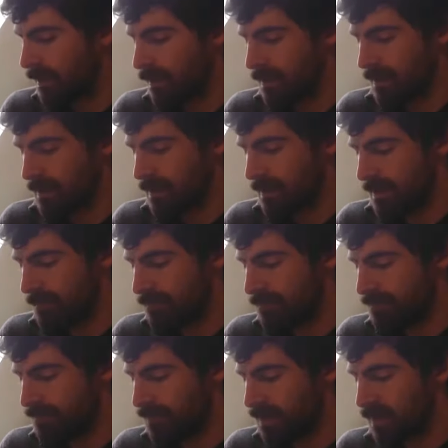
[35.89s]

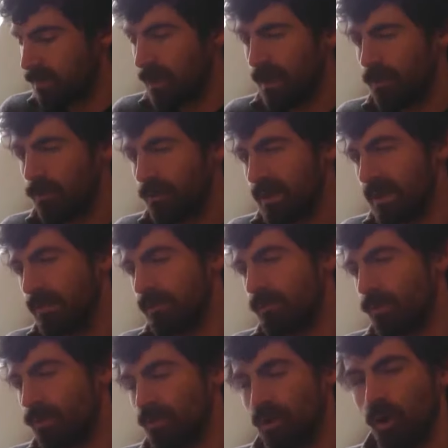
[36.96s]
That normally gives
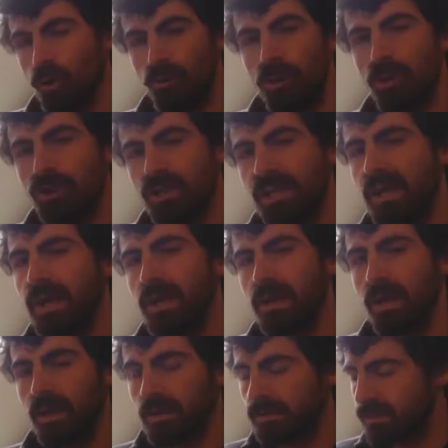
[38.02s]
more of an orangey kind of
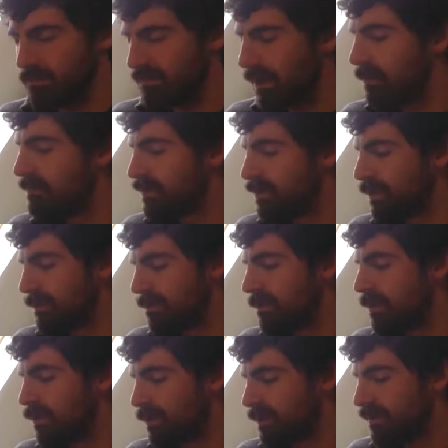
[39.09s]
colour. Sometimes you
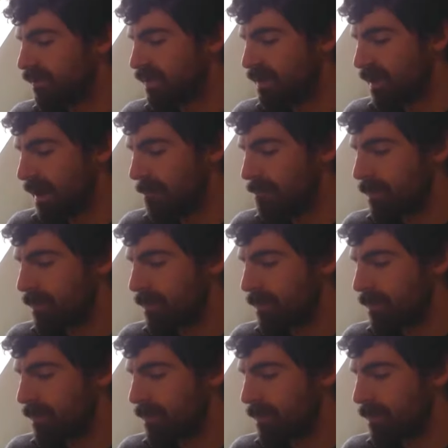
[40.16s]
can see that.